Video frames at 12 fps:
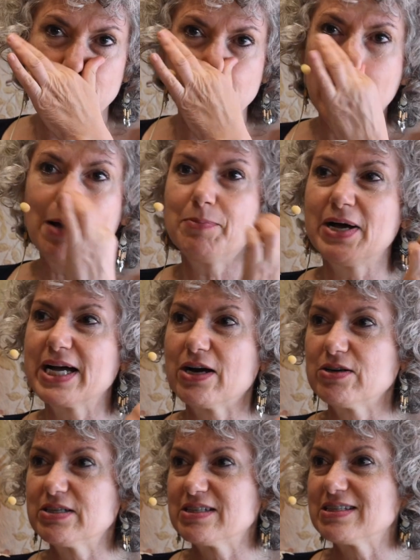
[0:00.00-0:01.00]
not by
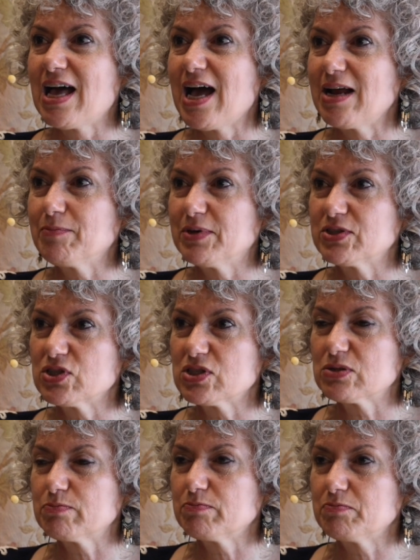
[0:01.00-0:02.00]
our design, but
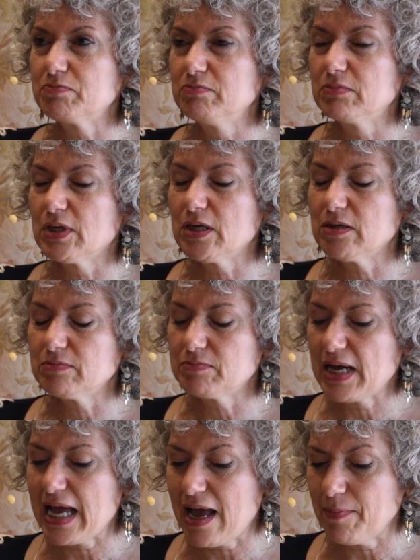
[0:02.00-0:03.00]
just
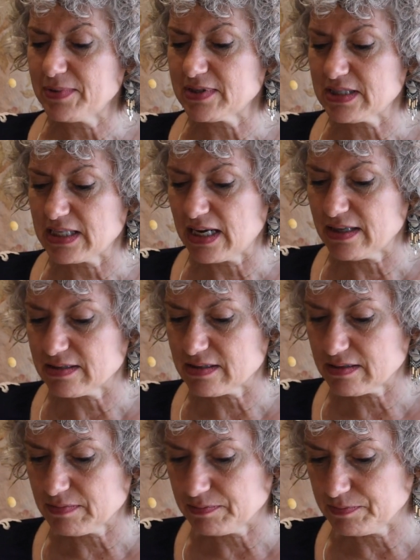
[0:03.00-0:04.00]
by
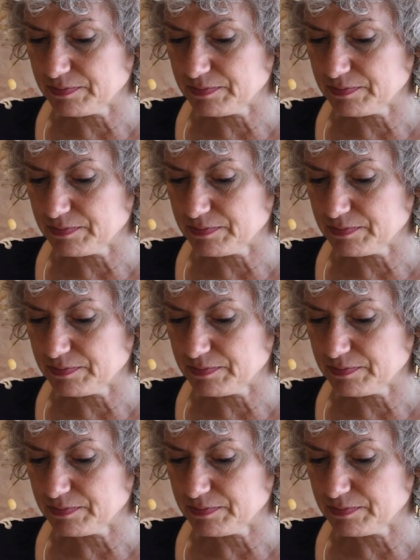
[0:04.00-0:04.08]
happenstance.